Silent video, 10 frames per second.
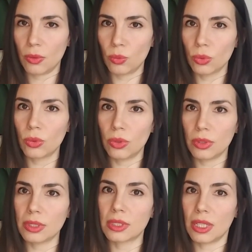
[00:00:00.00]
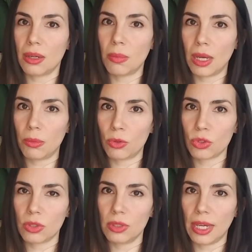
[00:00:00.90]
rule instead of my
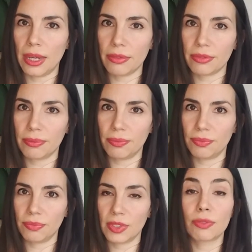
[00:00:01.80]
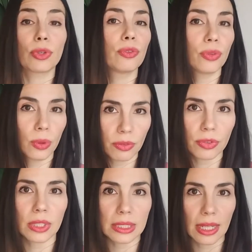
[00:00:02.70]
emotional life? If you're a 4, for
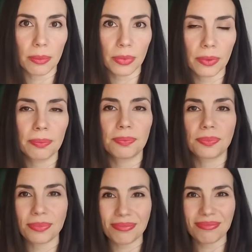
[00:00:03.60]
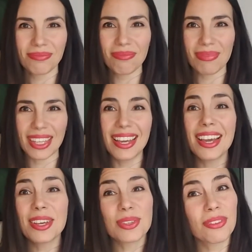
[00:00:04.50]
example.
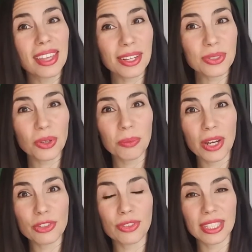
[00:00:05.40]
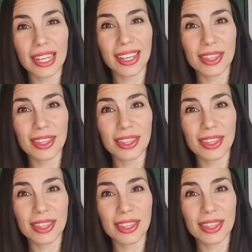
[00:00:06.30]
So thanks so much for taking